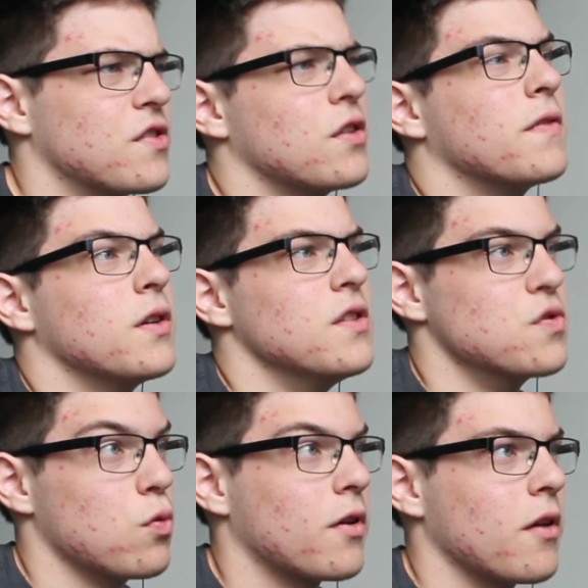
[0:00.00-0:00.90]
the server
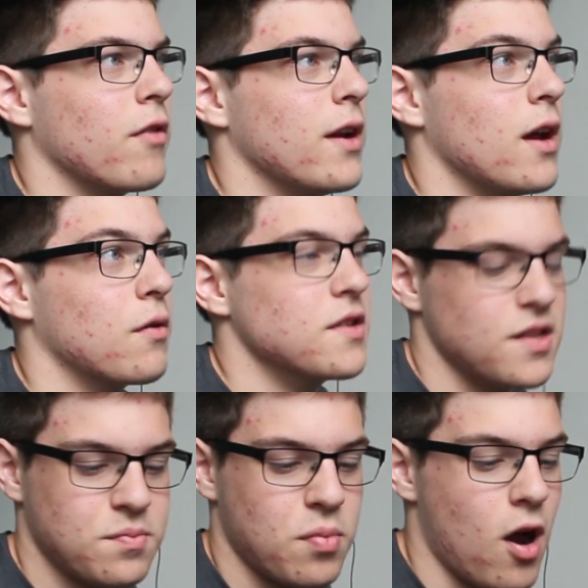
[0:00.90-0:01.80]
is working right now, because
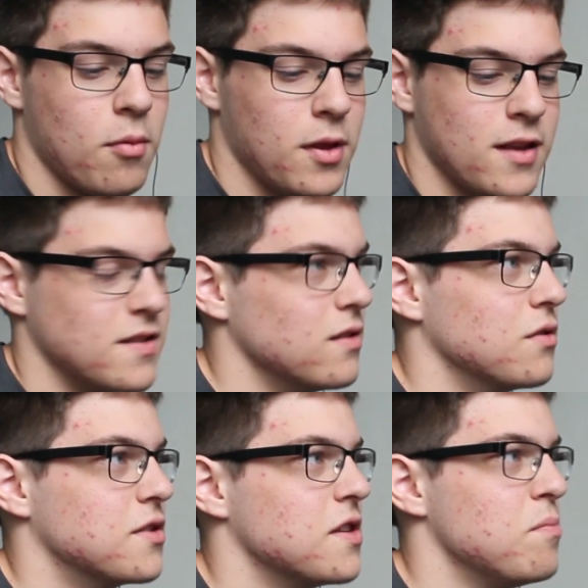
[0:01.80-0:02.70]
it's probably its
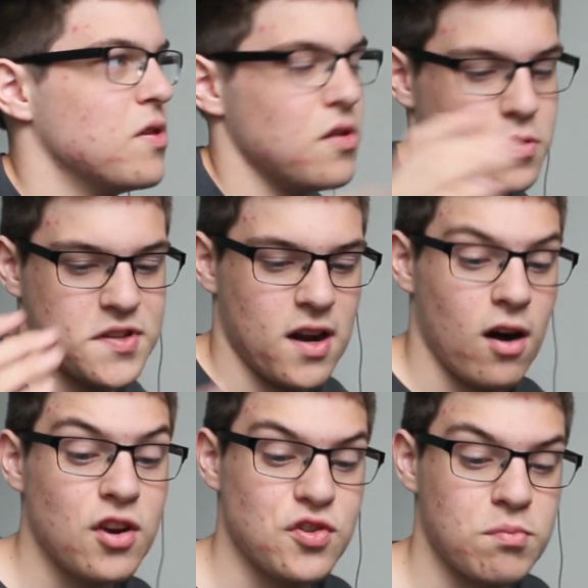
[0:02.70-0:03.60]
little CPU is at
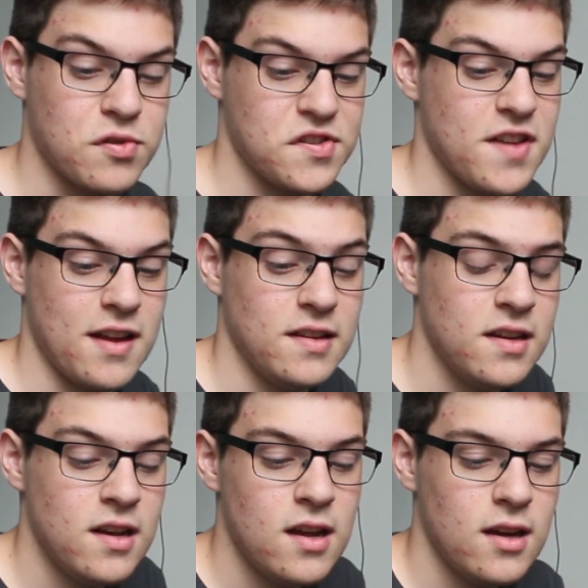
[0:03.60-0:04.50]
100%.
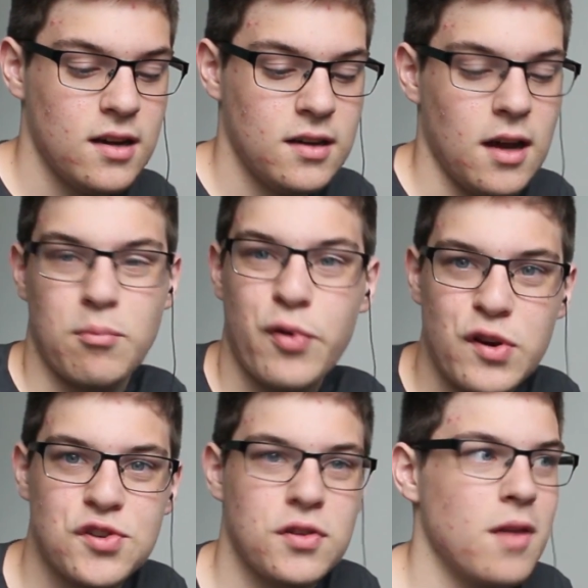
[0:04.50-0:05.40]
I'm
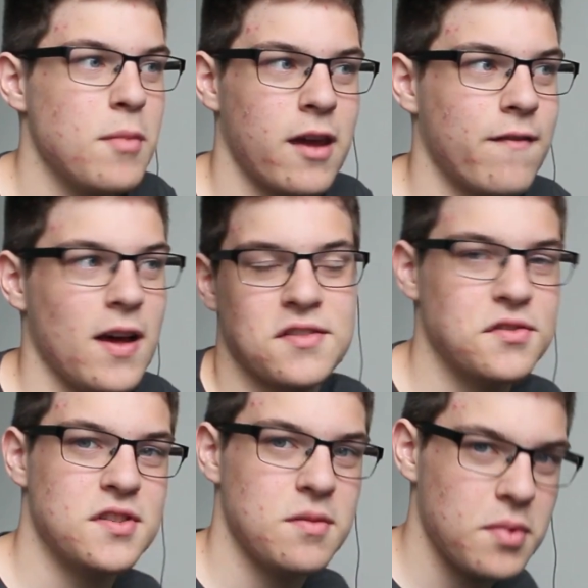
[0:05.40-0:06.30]
pretty sure they make
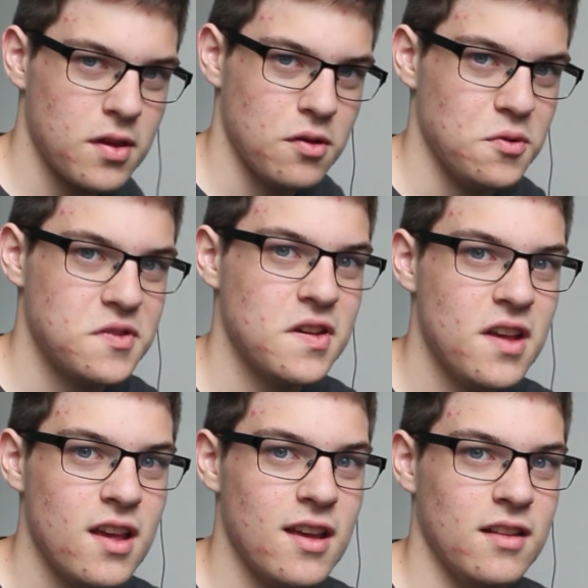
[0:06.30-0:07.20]
faster CPUs
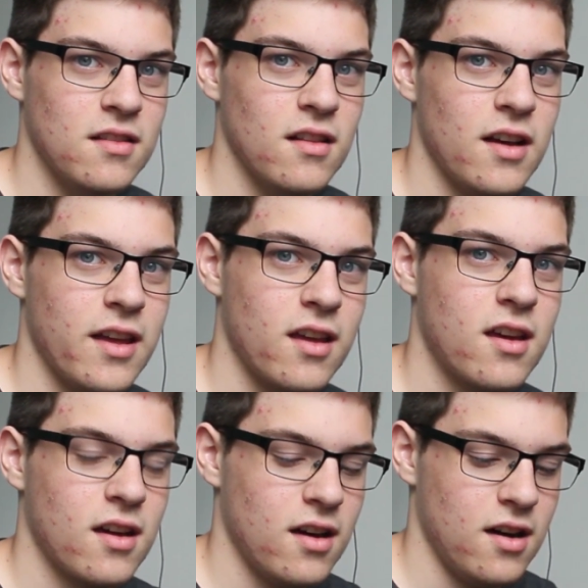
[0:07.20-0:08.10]
in
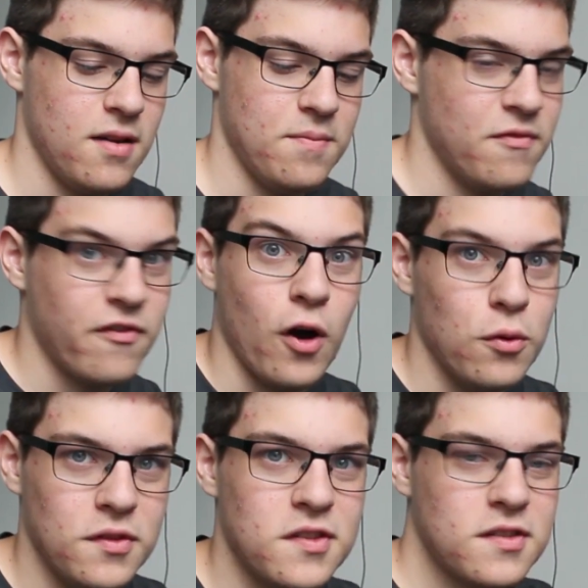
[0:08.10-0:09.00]
like
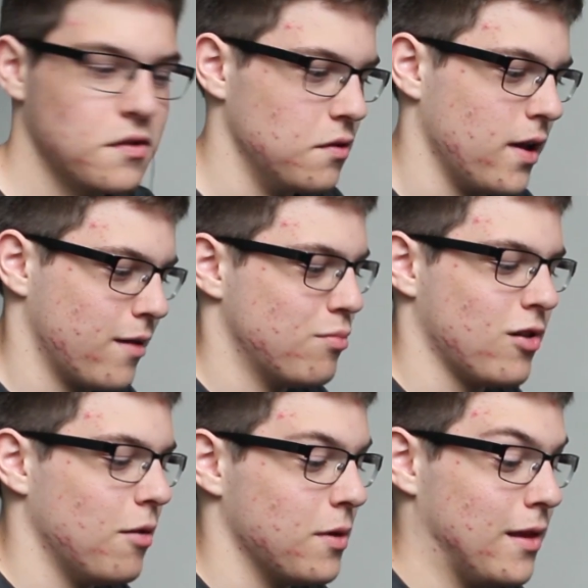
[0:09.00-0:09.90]
phones, so like
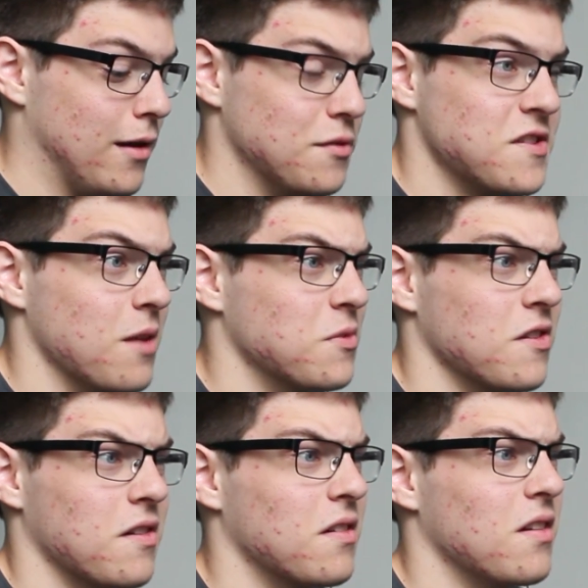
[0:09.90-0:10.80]
probably the new
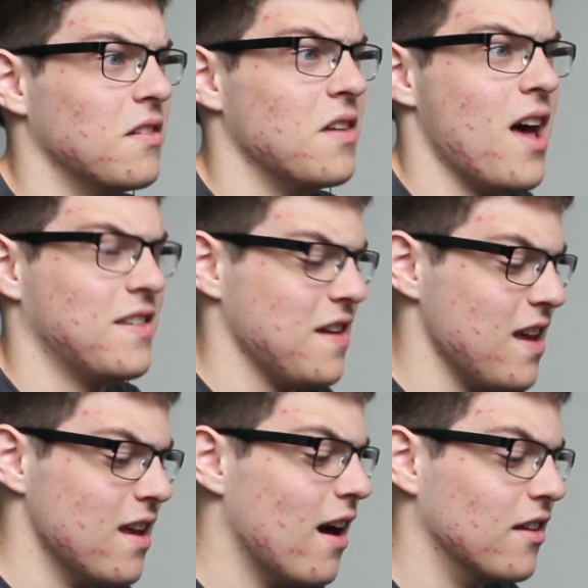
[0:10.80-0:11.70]
Samsung
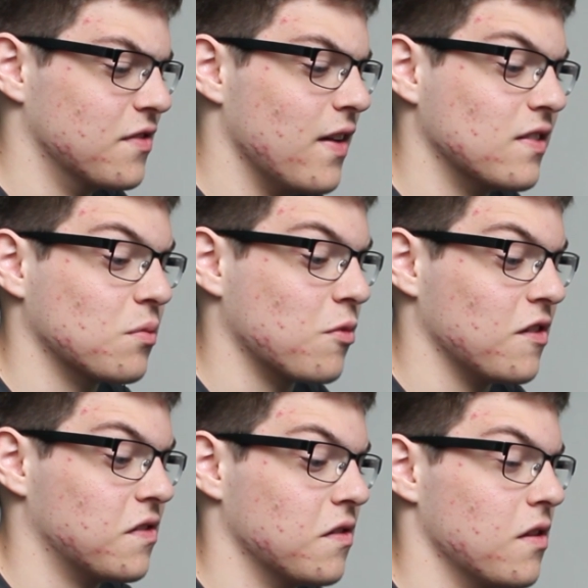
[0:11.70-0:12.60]
S8 has a faster
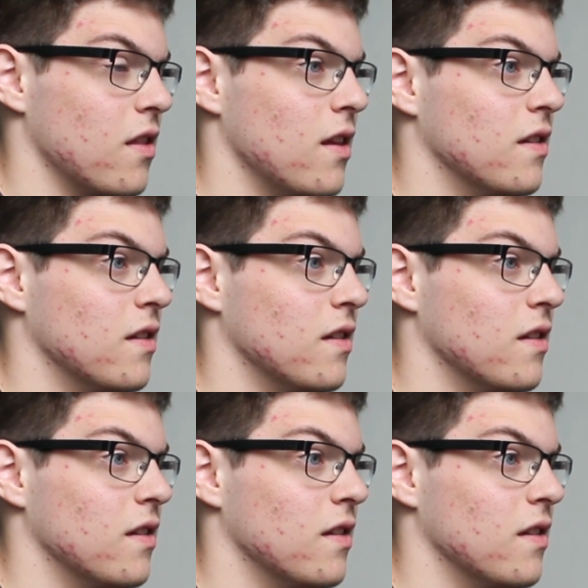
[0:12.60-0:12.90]
processor than